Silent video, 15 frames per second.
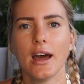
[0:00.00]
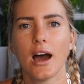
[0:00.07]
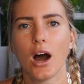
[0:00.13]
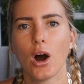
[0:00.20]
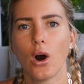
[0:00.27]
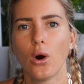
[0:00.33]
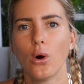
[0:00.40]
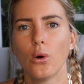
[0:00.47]

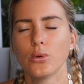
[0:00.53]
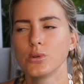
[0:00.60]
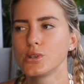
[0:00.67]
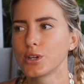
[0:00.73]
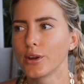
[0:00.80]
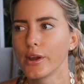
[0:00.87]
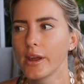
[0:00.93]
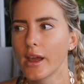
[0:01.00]
I'll
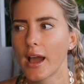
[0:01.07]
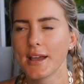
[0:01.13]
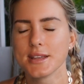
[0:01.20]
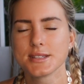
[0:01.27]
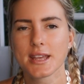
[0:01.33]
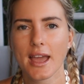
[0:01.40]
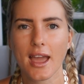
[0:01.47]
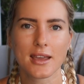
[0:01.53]
show you
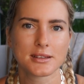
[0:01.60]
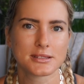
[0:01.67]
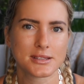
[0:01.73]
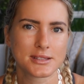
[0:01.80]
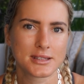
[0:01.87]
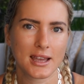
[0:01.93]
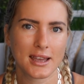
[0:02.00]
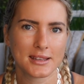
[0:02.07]
guys the
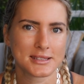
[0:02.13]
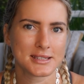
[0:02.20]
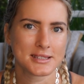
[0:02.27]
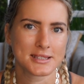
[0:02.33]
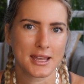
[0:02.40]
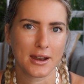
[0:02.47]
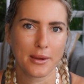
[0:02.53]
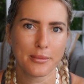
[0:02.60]

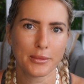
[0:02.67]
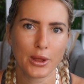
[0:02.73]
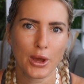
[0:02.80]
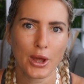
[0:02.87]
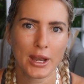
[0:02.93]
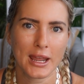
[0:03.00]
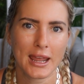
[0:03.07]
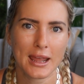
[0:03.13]
exercises that I'm
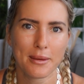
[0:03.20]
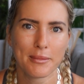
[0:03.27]
learning